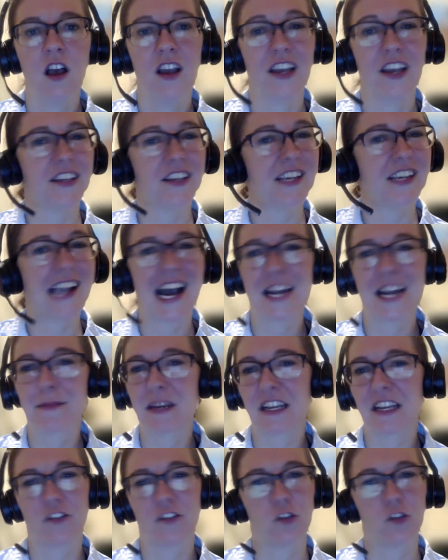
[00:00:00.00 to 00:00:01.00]
Eh, you got to
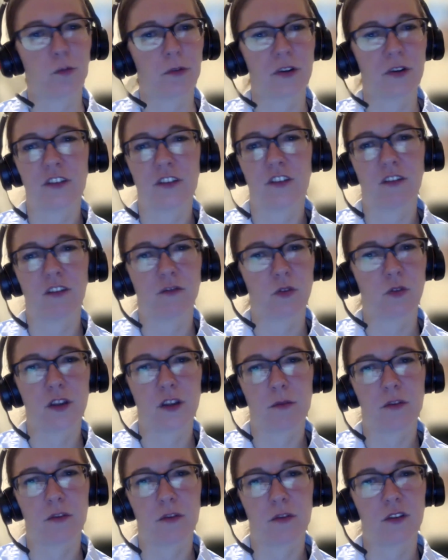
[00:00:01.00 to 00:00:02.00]
make it super easy for
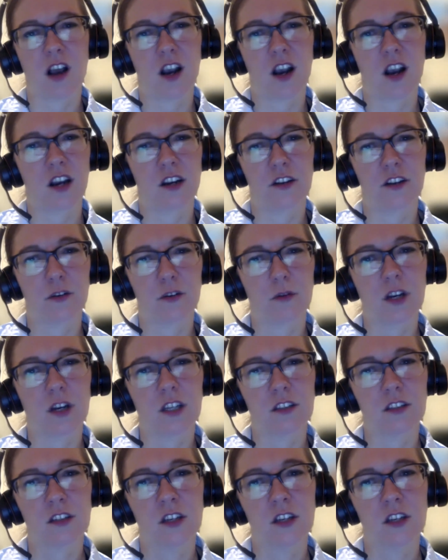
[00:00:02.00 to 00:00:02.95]
them, or they're not going to do it.